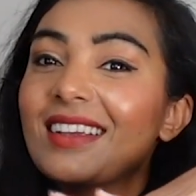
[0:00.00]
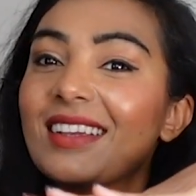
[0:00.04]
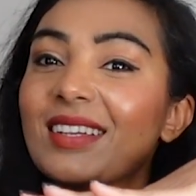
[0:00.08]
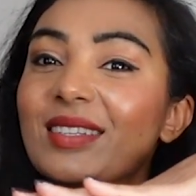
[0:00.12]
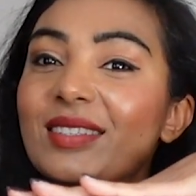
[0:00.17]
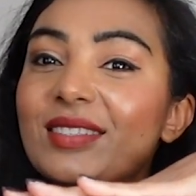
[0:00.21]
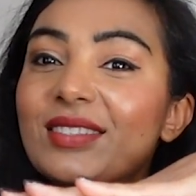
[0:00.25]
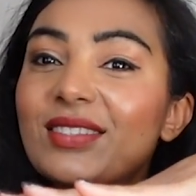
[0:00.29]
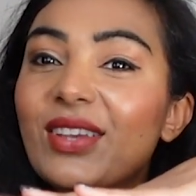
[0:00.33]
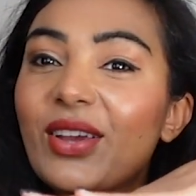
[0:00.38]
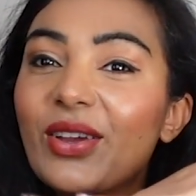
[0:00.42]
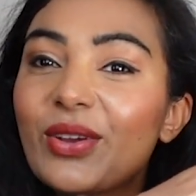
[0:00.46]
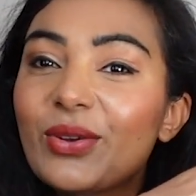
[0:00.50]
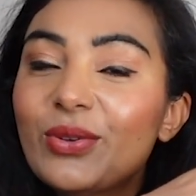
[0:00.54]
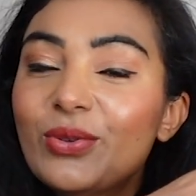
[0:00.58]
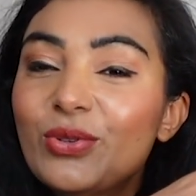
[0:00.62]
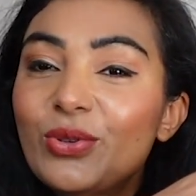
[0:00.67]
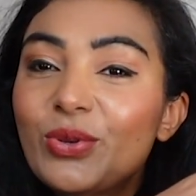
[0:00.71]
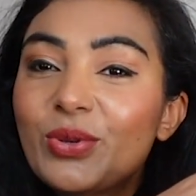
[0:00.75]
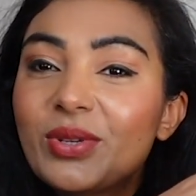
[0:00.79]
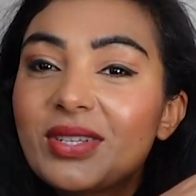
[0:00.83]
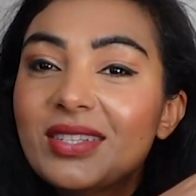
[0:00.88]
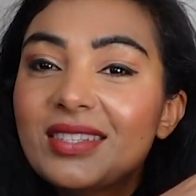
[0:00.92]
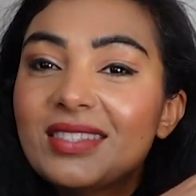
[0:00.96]
So
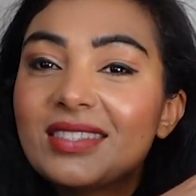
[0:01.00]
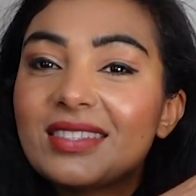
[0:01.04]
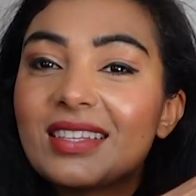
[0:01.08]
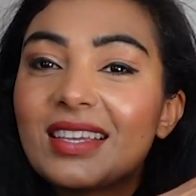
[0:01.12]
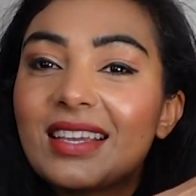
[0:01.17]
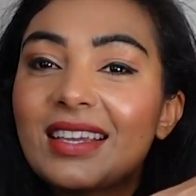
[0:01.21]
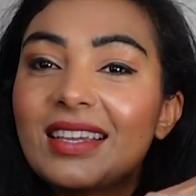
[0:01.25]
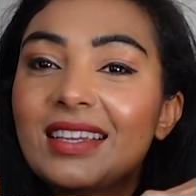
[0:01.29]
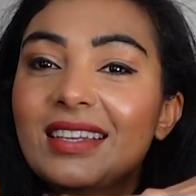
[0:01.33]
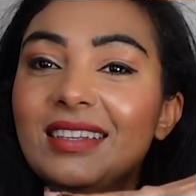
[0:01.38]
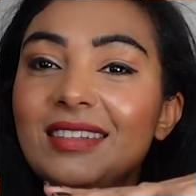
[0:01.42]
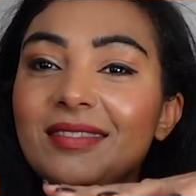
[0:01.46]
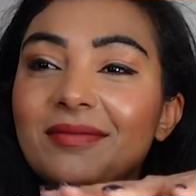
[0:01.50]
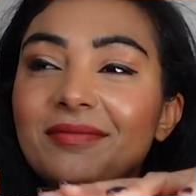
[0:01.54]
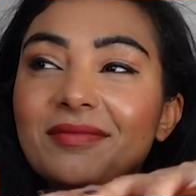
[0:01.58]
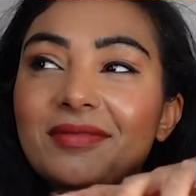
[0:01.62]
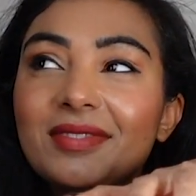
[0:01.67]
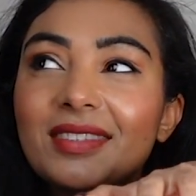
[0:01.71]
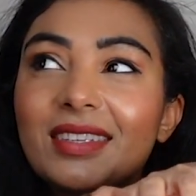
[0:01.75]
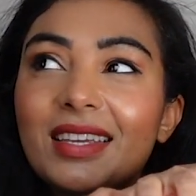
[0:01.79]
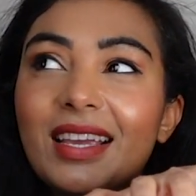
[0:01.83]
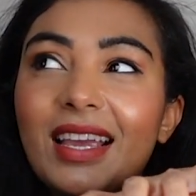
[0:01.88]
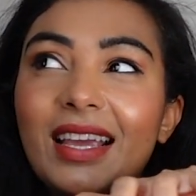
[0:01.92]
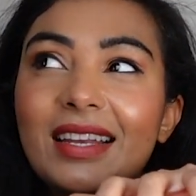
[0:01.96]
you can see
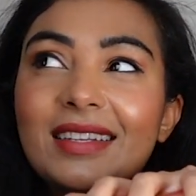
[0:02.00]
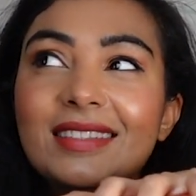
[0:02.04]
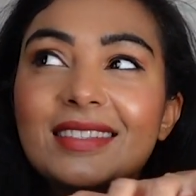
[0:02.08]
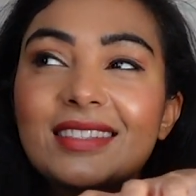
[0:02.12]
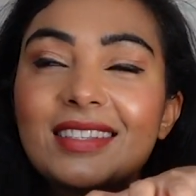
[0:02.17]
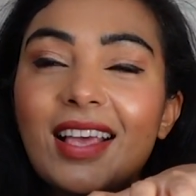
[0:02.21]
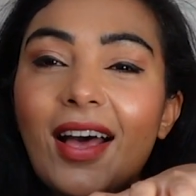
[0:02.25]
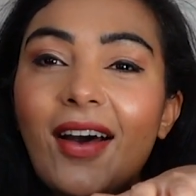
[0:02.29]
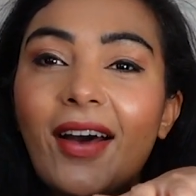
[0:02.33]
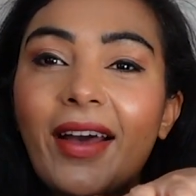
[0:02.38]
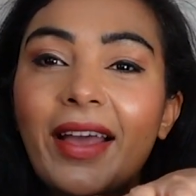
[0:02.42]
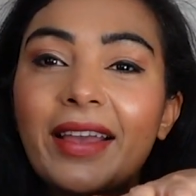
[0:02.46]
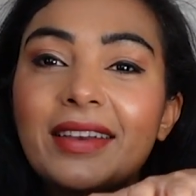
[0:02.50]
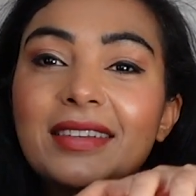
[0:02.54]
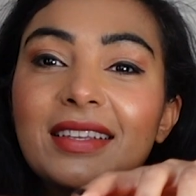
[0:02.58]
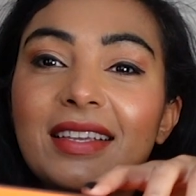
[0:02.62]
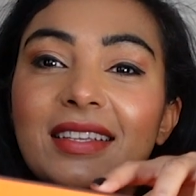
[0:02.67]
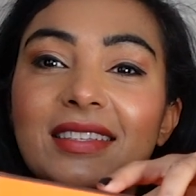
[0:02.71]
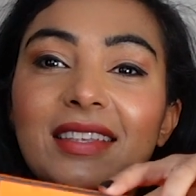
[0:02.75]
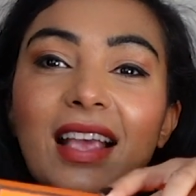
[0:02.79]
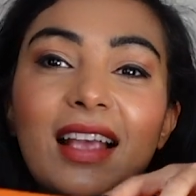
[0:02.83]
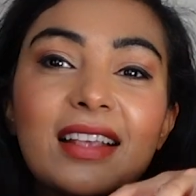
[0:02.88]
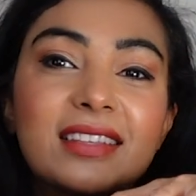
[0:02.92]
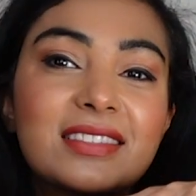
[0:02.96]
inside
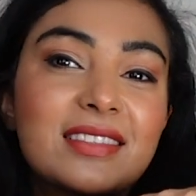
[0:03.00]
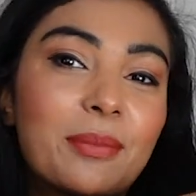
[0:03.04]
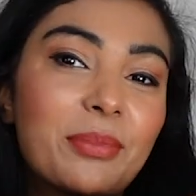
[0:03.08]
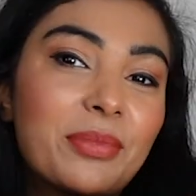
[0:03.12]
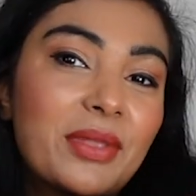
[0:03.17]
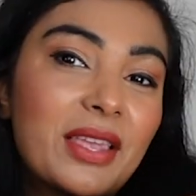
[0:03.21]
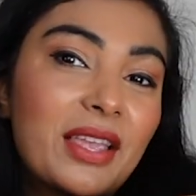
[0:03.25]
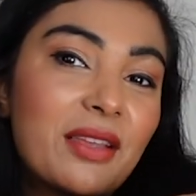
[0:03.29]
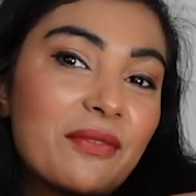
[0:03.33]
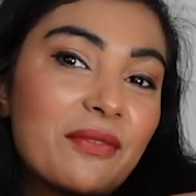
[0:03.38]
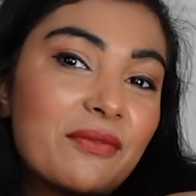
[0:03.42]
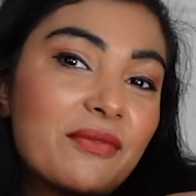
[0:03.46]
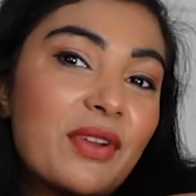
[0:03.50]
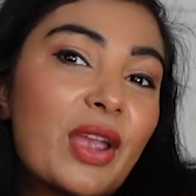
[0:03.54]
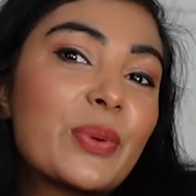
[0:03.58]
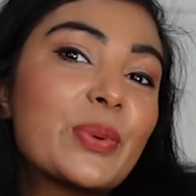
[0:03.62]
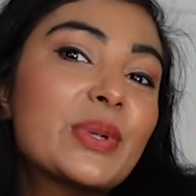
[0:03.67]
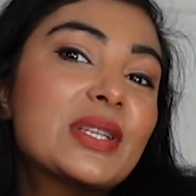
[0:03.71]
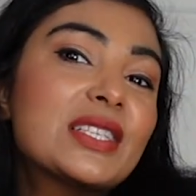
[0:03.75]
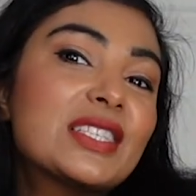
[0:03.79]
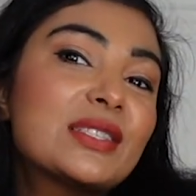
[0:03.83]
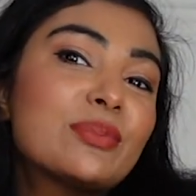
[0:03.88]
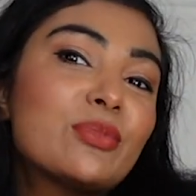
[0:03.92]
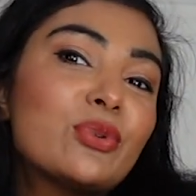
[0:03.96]
is something very
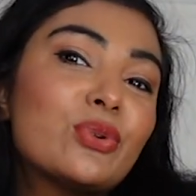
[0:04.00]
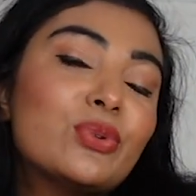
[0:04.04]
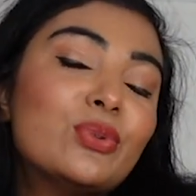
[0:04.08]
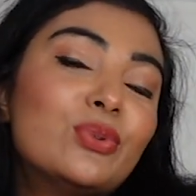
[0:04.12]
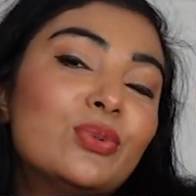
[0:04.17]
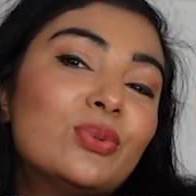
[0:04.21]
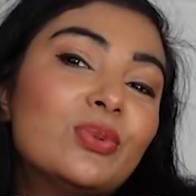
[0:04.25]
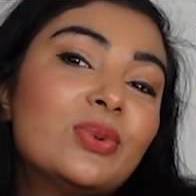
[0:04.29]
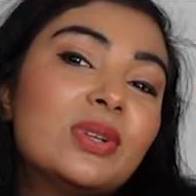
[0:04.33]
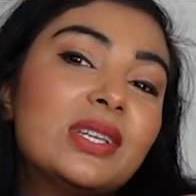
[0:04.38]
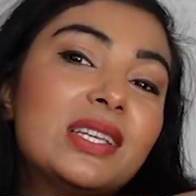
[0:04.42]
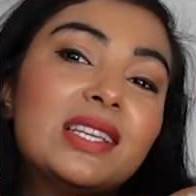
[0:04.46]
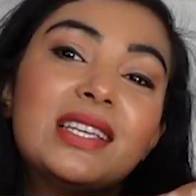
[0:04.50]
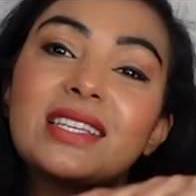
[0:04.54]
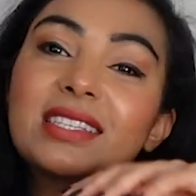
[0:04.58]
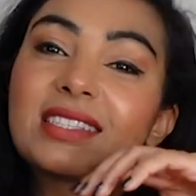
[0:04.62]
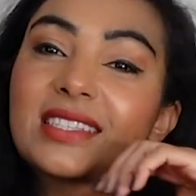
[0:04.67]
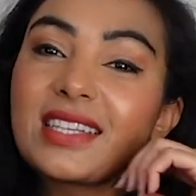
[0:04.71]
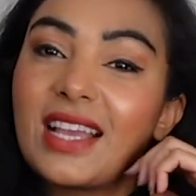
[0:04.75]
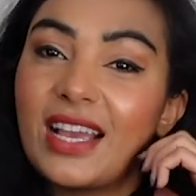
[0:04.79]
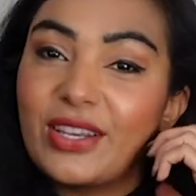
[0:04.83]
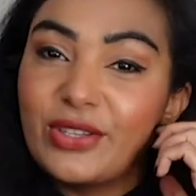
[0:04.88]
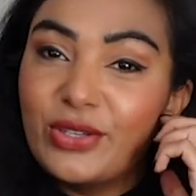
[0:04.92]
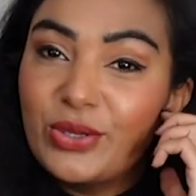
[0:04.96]
small.
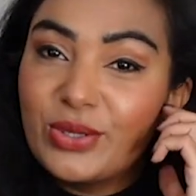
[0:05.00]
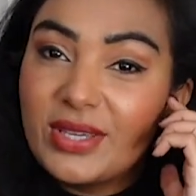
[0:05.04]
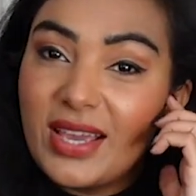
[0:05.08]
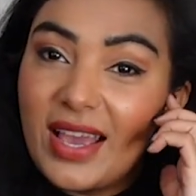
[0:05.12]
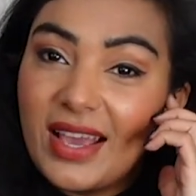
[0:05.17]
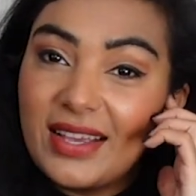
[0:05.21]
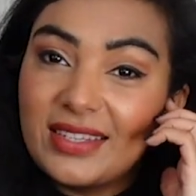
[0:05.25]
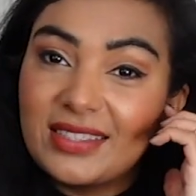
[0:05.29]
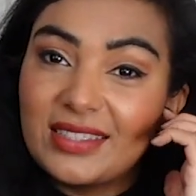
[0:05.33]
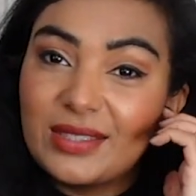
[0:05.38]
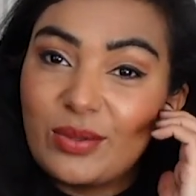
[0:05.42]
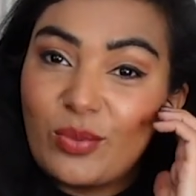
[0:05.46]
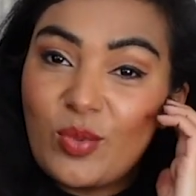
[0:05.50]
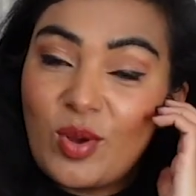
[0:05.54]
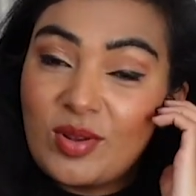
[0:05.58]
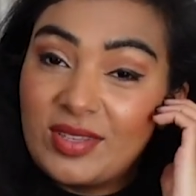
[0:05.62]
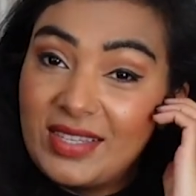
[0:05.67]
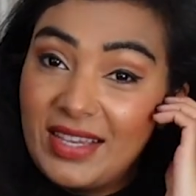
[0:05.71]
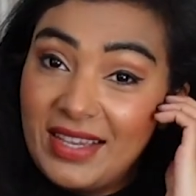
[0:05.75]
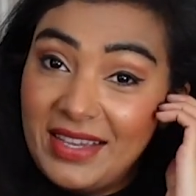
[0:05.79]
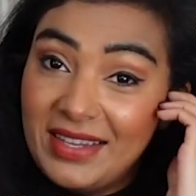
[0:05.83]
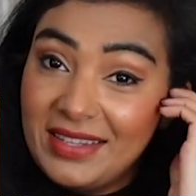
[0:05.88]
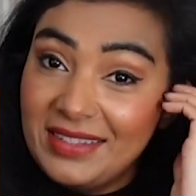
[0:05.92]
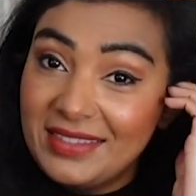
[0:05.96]
Can you guess what
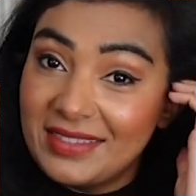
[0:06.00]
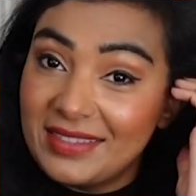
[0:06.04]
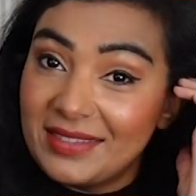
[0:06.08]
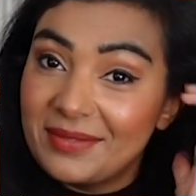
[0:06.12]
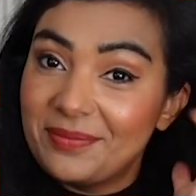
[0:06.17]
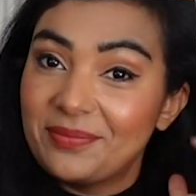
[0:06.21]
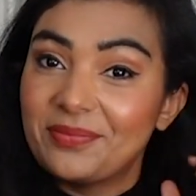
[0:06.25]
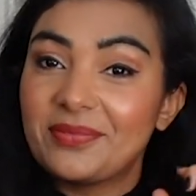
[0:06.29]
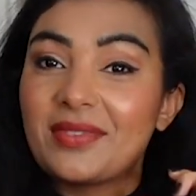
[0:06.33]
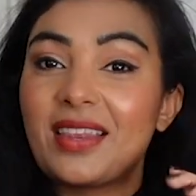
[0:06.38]
it is?